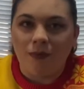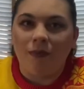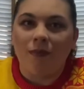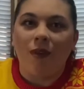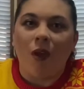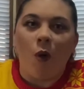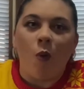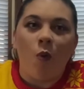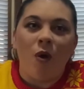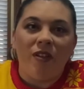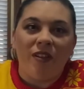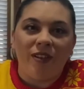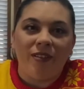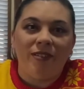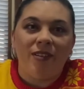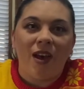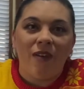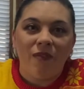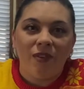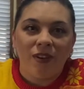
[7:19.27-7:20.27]
Well, it
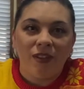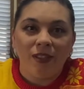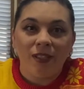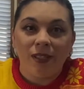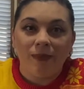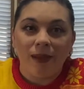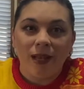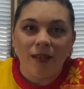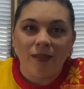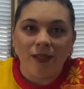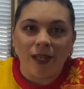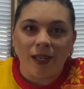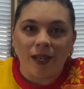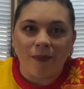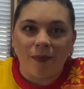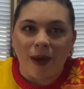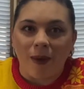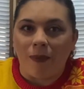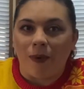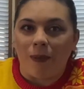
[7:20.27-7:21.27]
definitely smells like a
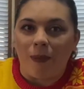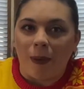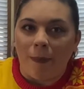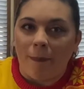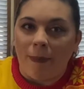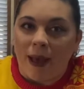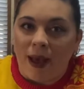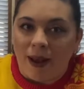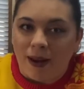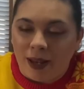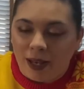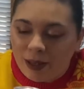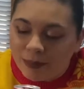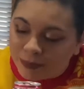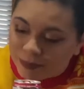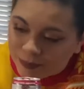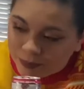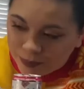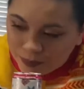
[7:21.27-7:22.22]
Peppermint Pattie.